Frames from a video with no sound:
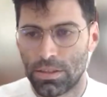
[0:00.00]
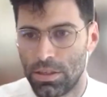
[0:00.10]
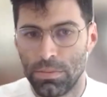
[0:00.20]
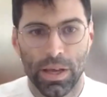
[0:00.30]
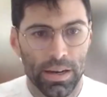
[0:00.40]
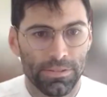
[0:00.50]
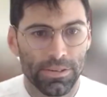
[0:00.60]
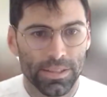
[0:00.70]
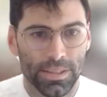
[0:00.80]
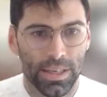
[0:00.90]
two
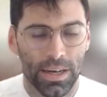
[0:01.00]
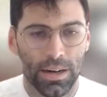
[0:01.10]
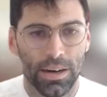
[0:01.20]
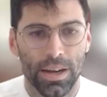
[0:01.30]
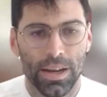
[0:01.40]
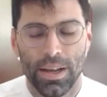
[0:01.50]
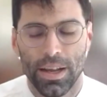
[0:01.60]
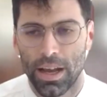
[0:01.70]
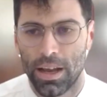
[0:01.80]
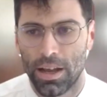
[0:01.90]
benefits there.
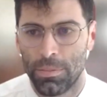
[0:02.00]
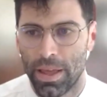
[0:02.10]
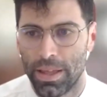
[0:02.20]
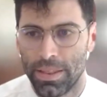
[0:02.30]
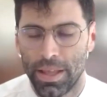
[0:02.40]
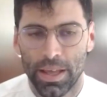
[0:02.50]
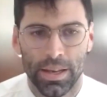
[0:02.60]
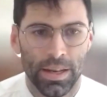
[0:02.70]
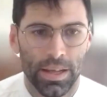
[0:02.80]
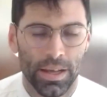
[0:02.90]
And
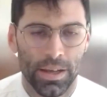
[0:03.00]
then